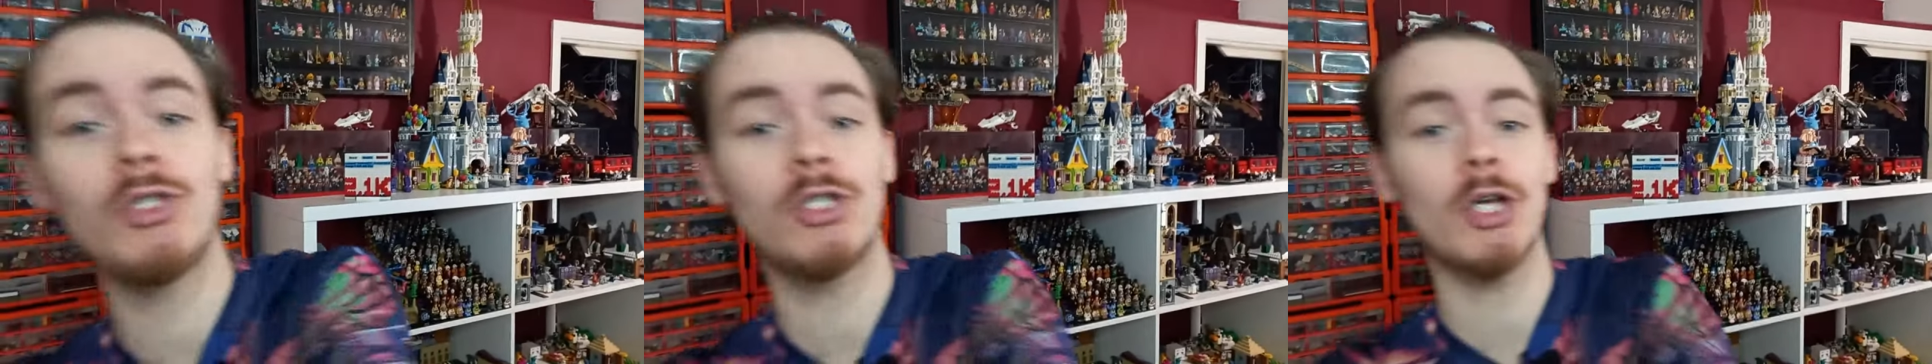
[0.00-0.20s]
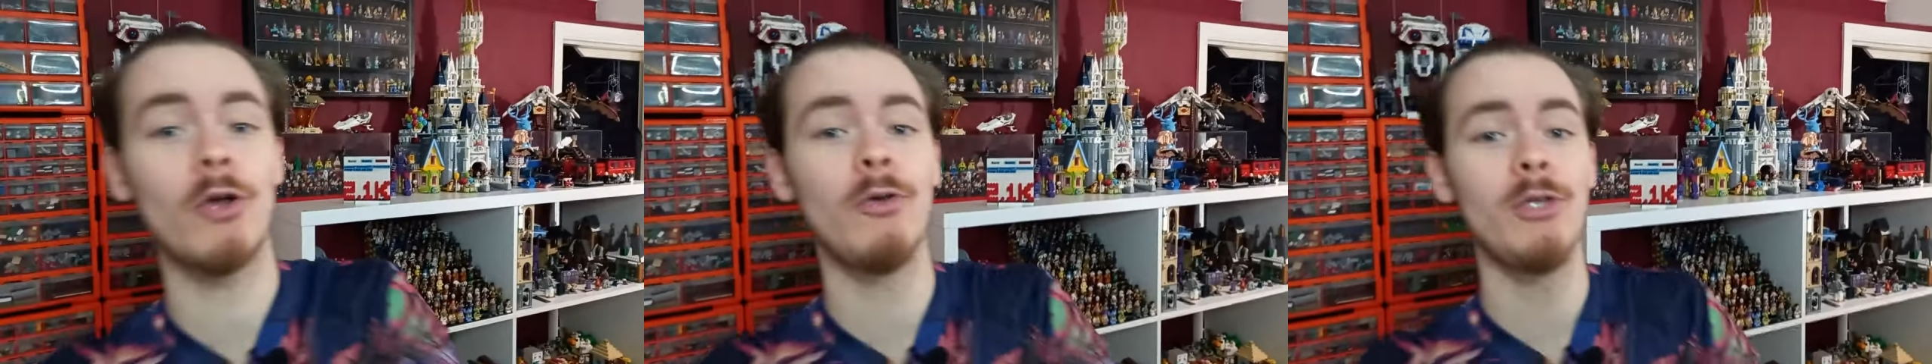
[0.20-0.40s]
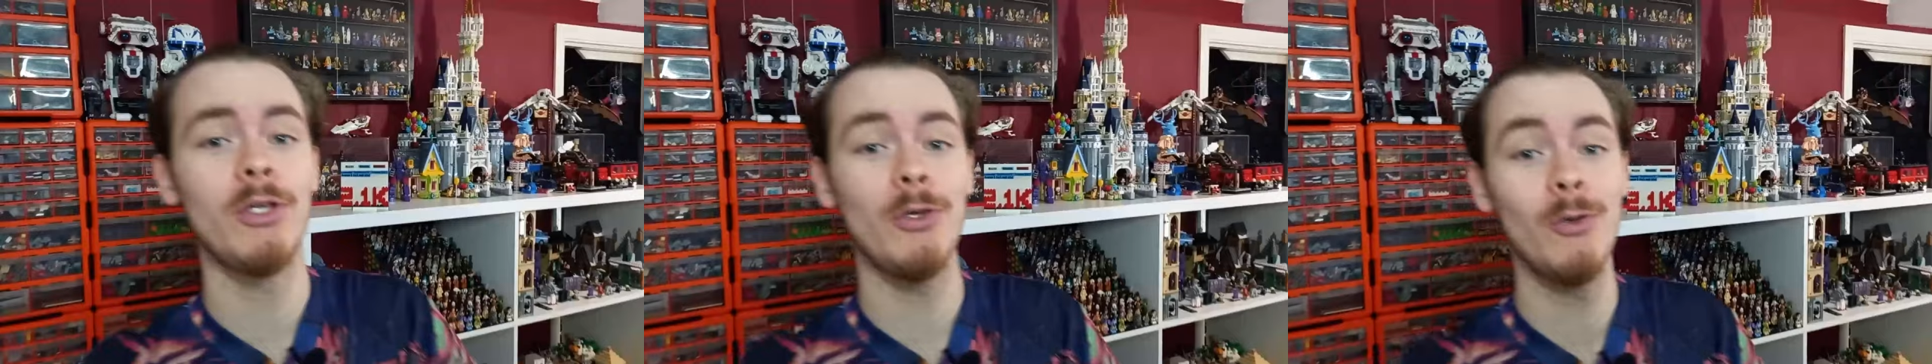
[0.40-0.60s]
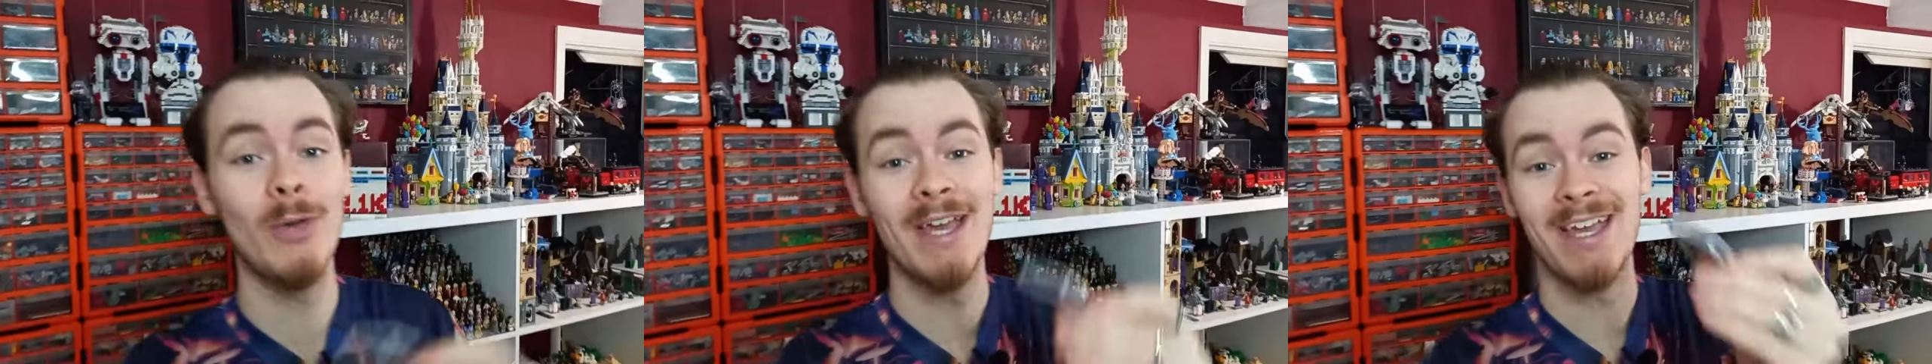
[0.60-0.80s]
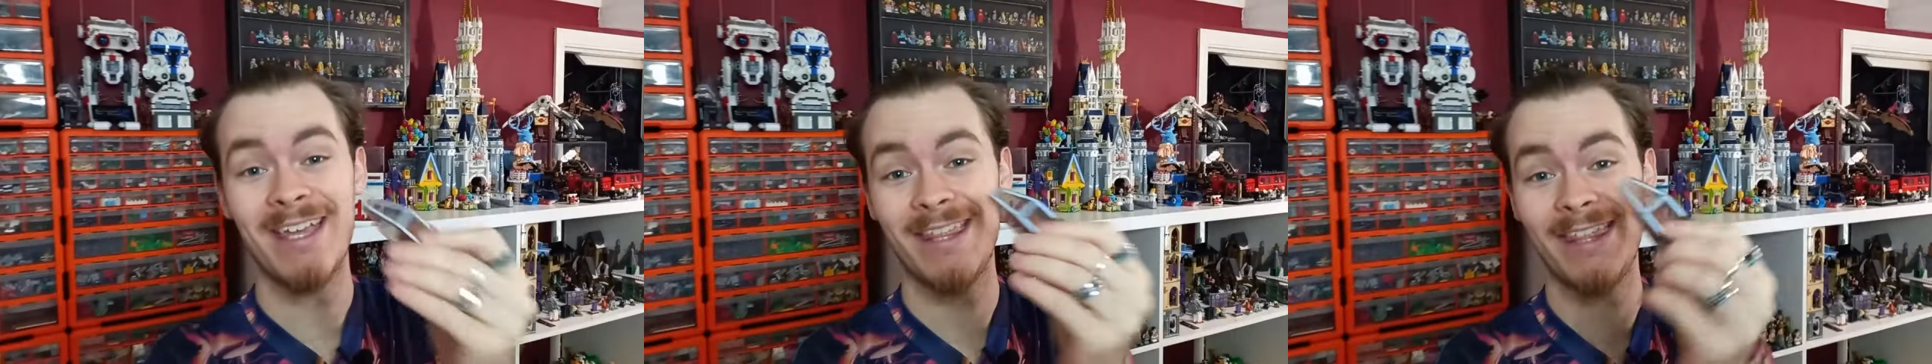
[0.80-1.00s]
show you
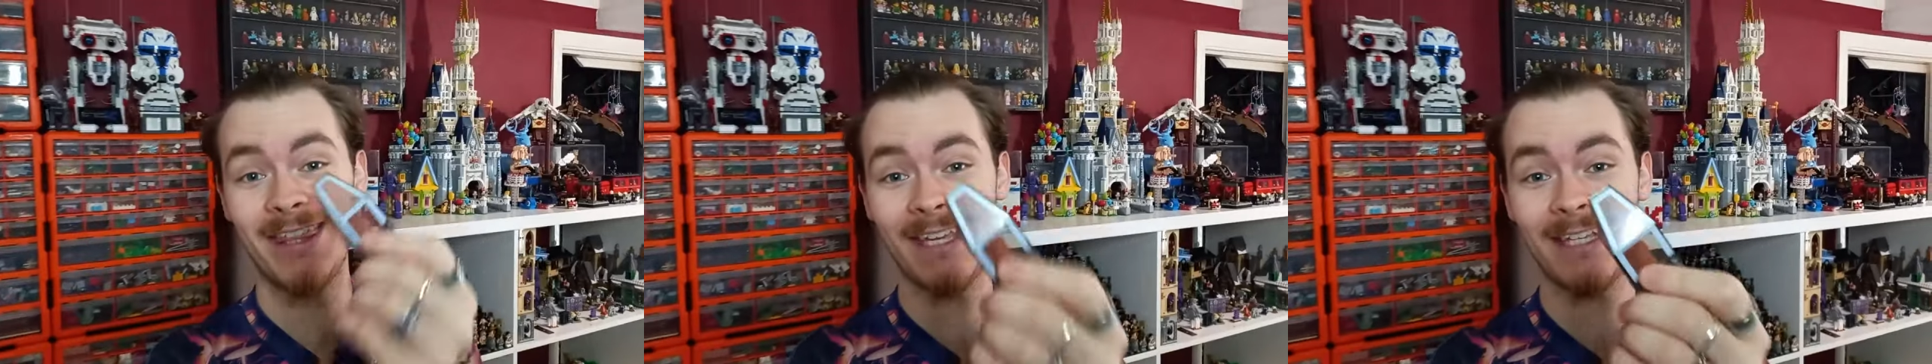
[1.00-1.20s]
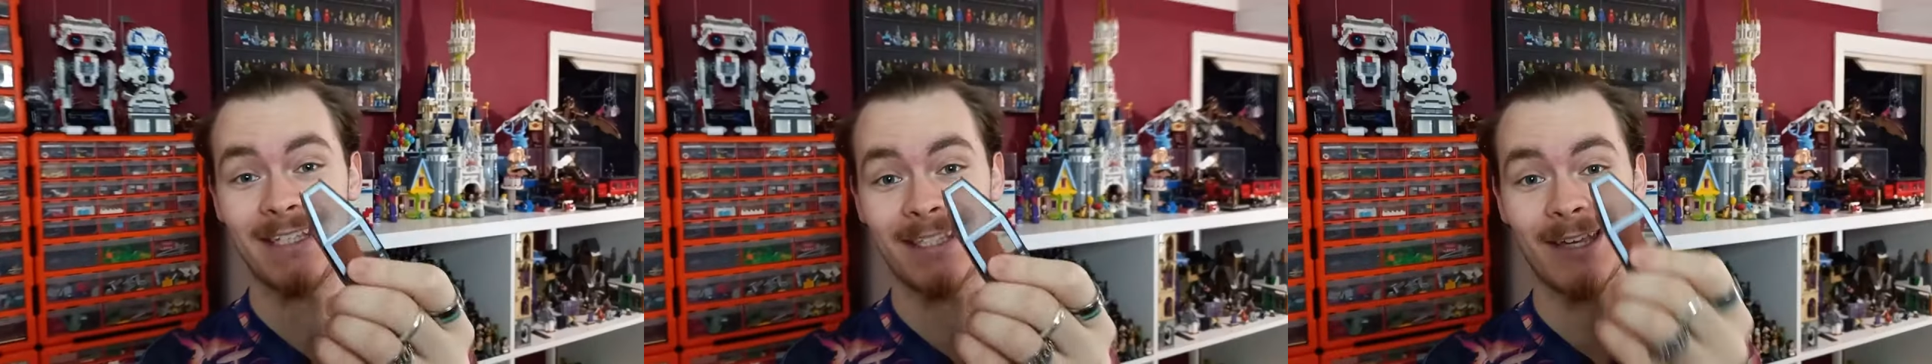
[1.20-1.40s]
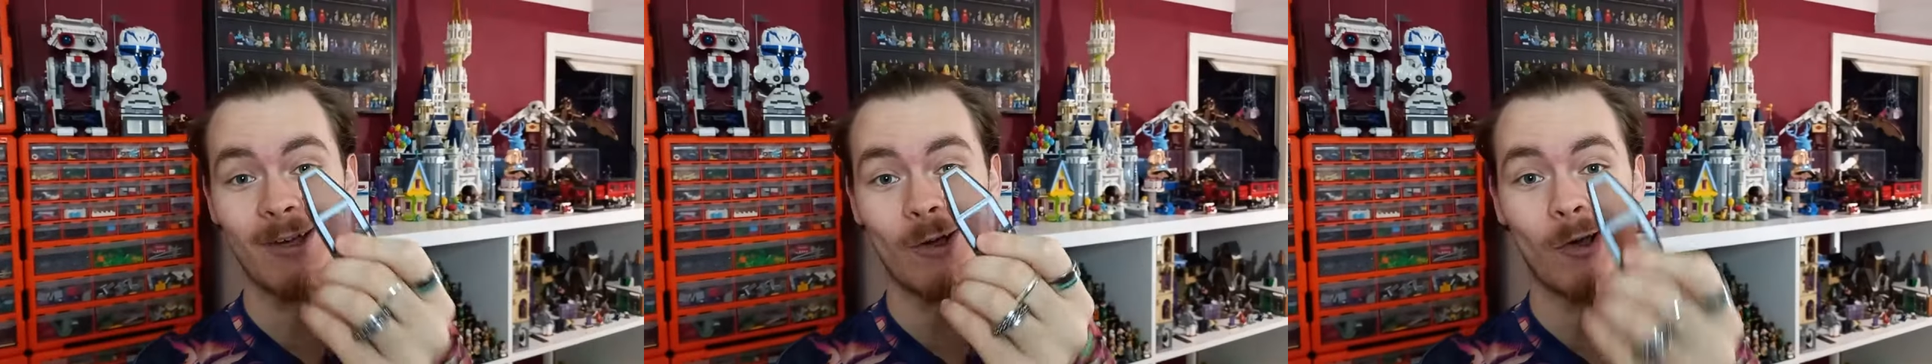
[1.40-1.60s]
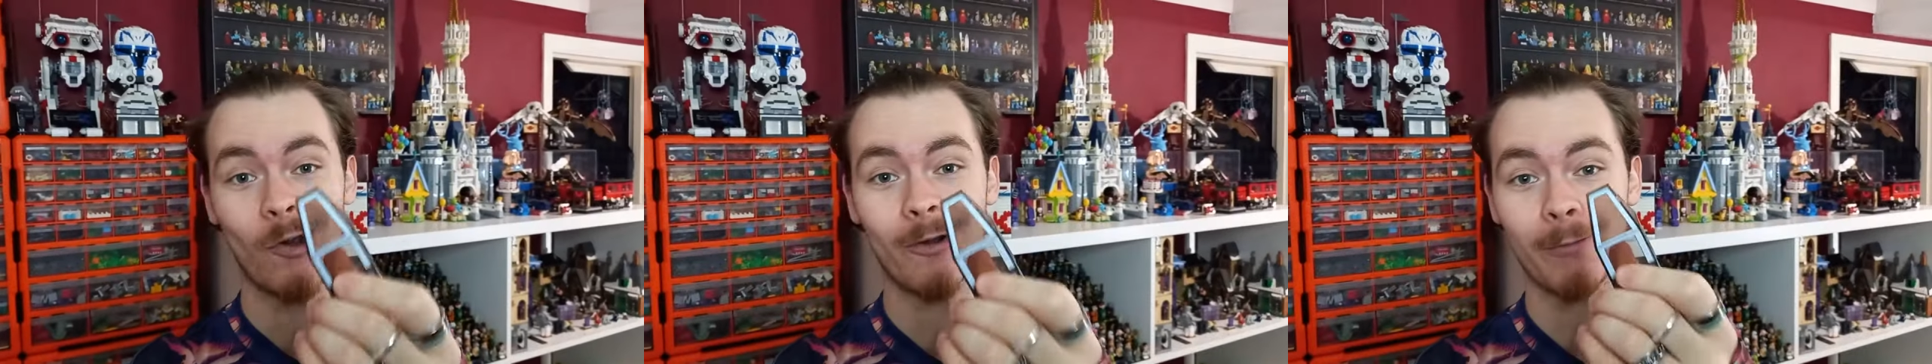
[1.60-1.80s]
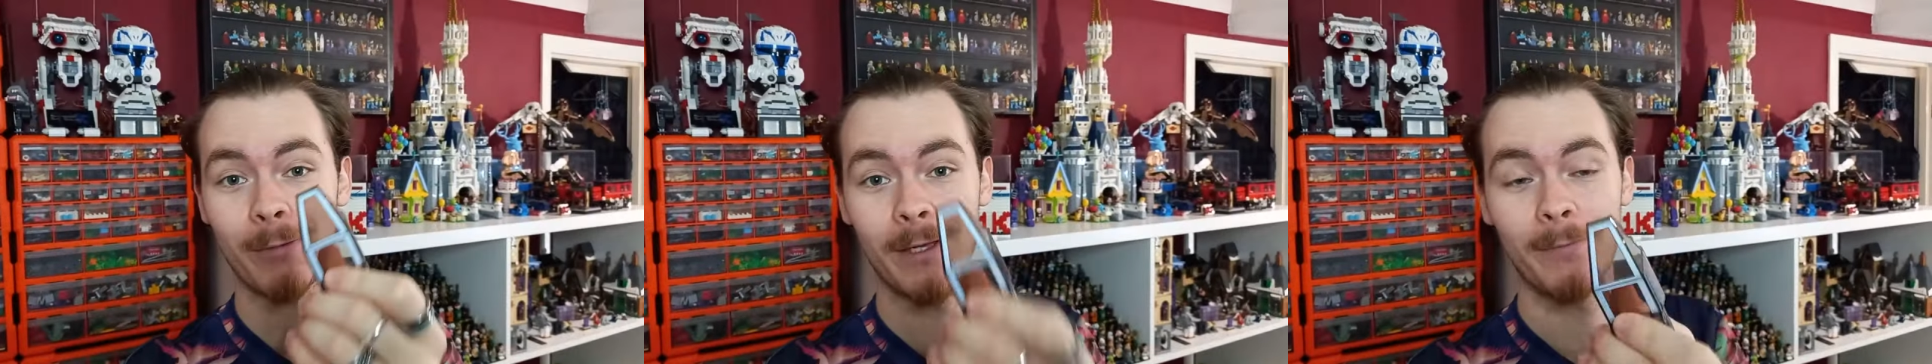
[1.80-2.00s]
this
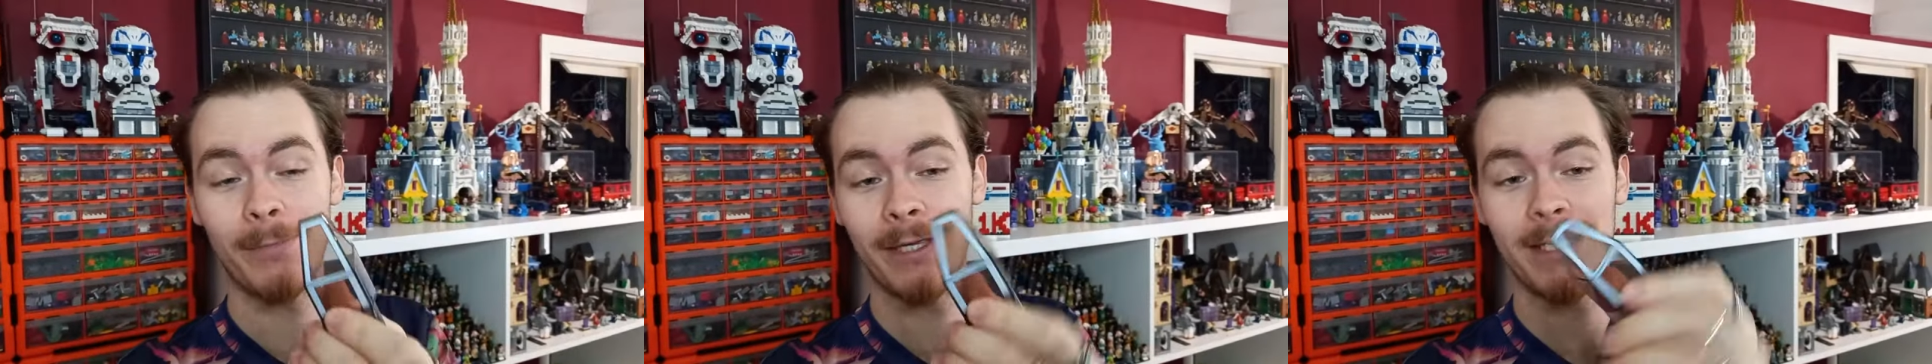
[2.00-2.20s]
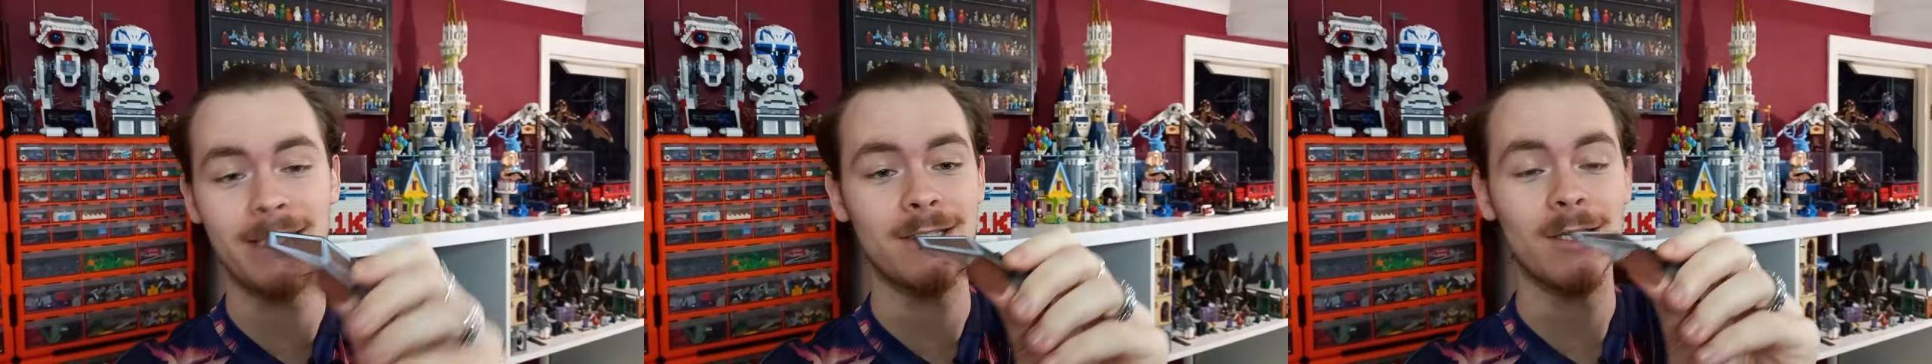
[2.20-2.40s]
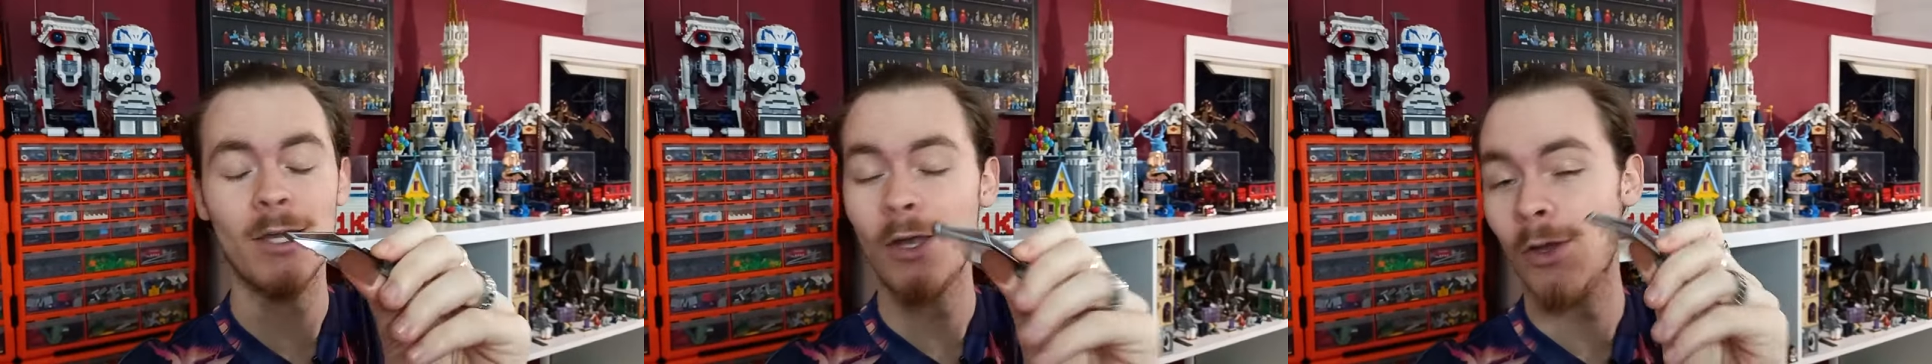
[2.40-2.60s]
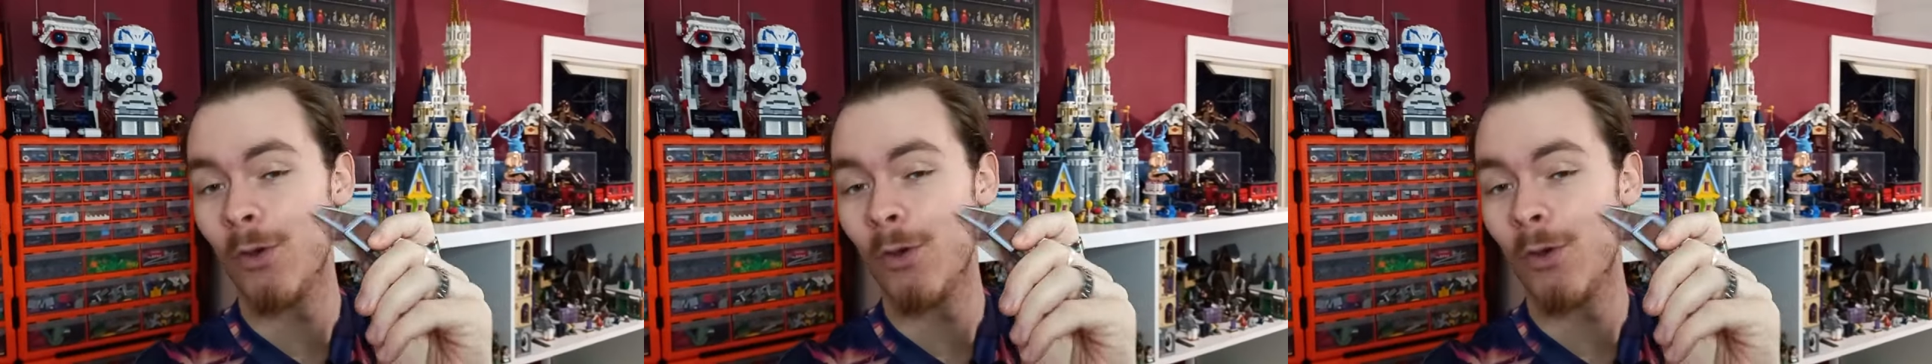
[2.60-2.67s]
cockpit piece,